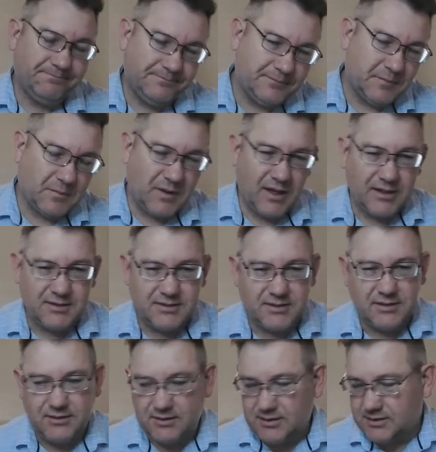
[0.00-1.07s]
Okay,
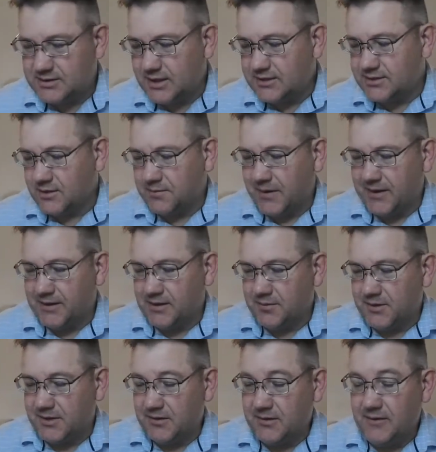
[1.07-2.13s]
the states are paying in the
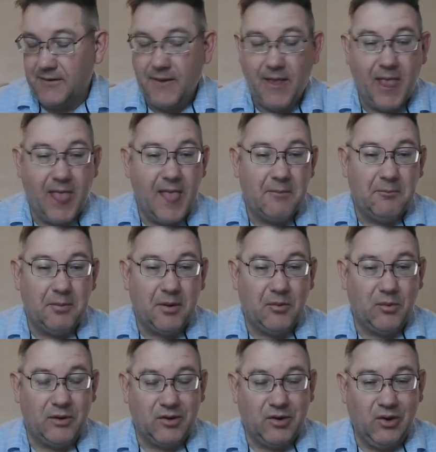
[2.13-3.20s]
butt. But
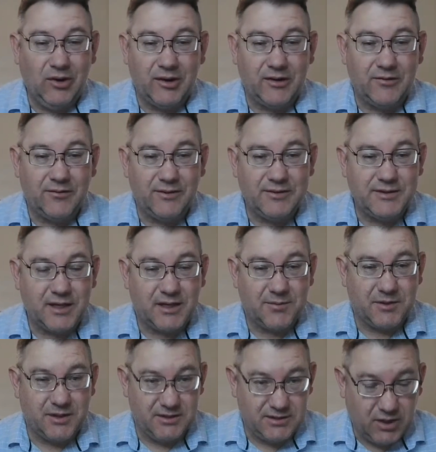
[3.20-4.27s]
we could have set up
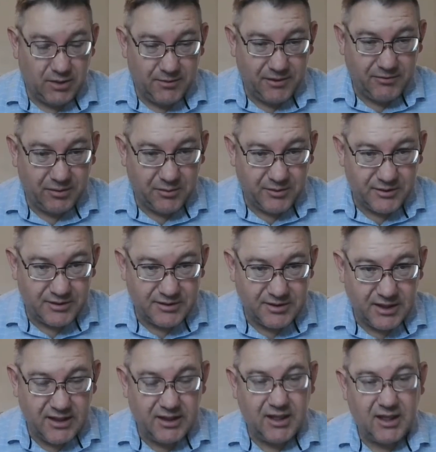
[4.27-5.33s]
an installment agreement with the
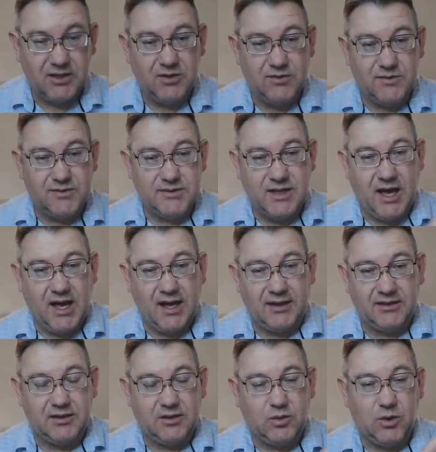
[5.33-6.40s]
state and used that
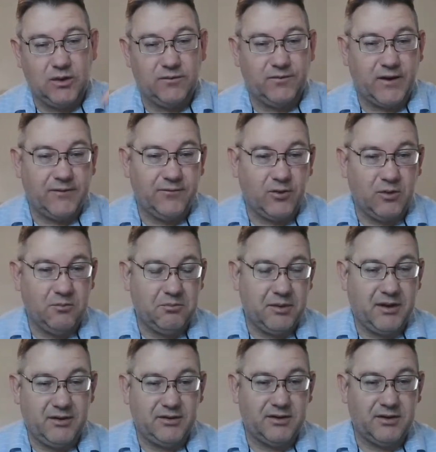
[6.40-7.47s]
to qualify for a
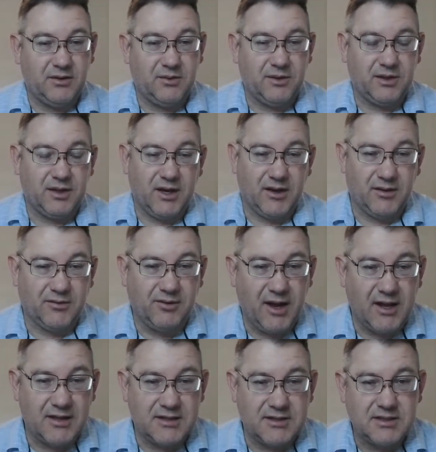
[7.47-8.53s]
better deal with the
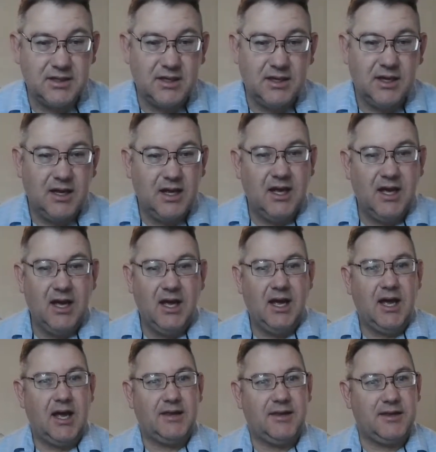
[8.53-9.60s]
IRS.
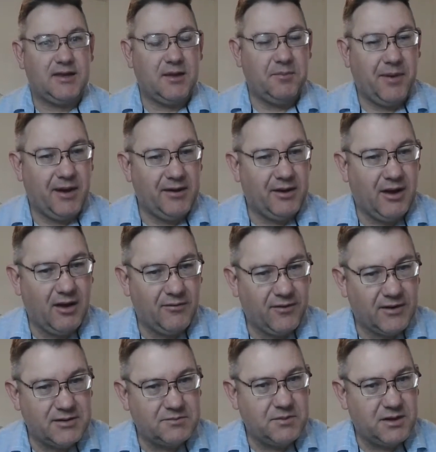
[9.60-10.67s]
And then they paid off
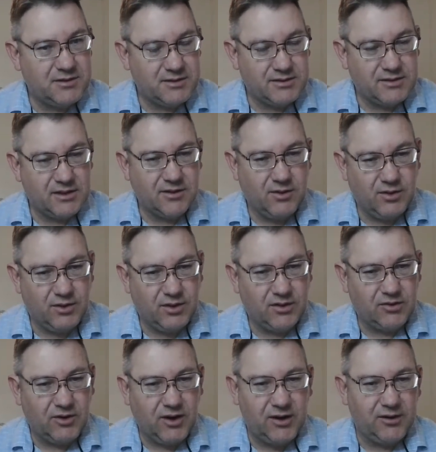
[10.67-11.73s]
as much as they could on
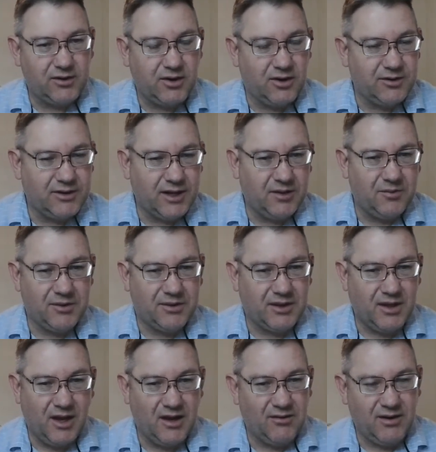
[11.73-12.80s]
credit card debt with the
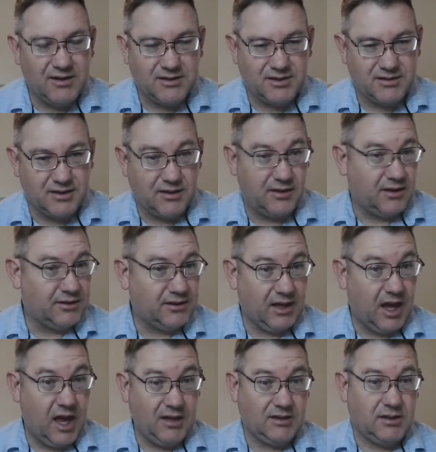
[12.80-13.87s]
IRS because they thought they
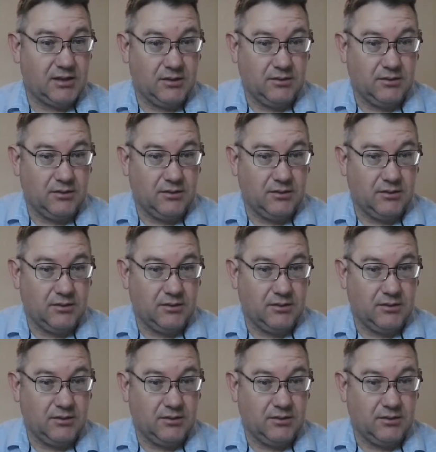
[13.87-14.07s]
had to.